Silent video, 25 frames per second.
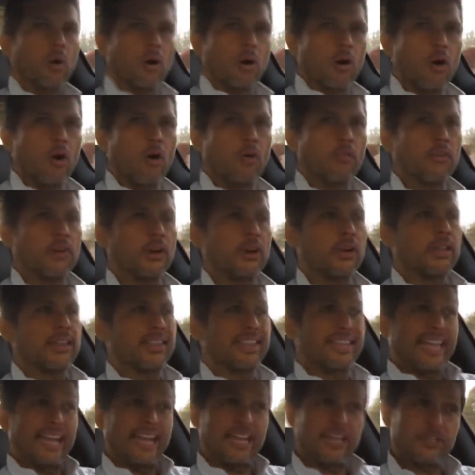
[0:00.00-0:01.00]
who are over
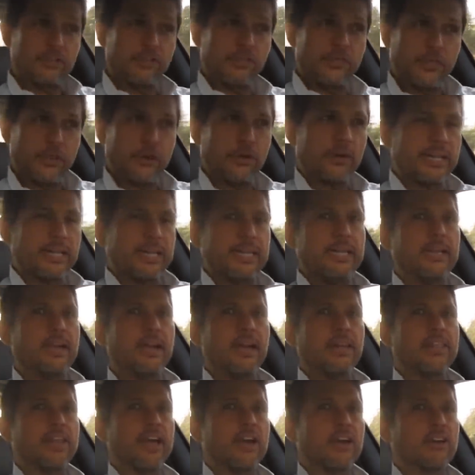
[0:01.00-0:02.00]
the age of 30
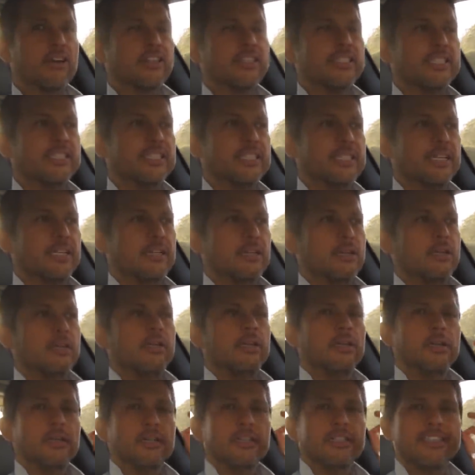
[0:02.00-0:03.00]
that are still
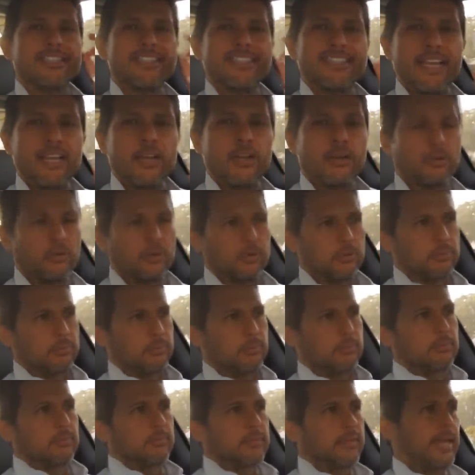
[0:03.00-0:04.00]
single.
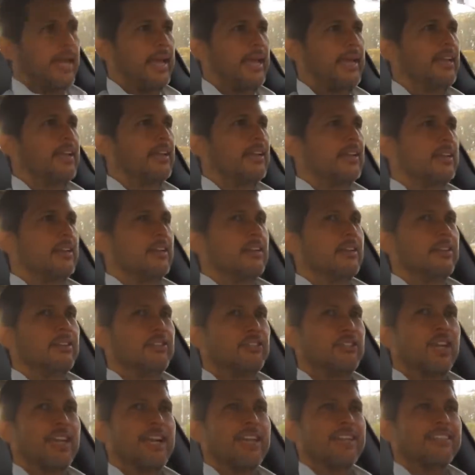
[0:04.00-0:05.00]
Okay?
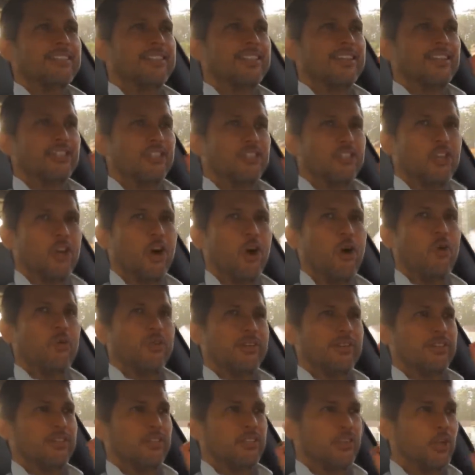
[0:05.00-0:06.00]
Just
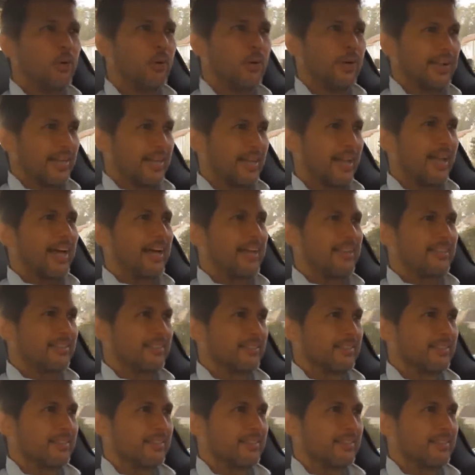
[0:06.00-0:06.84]
don't do it, guys.